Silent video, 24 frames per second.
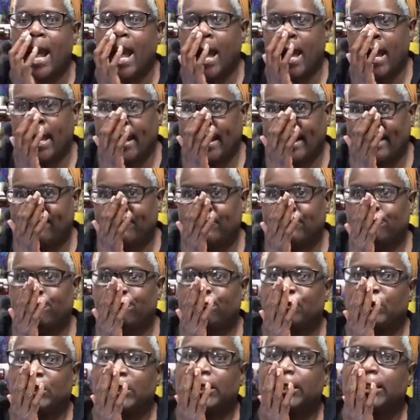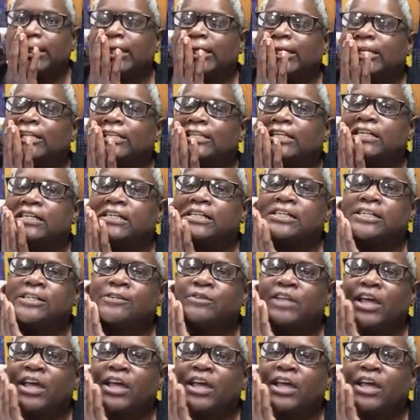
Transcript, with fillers: I have a feeling uh,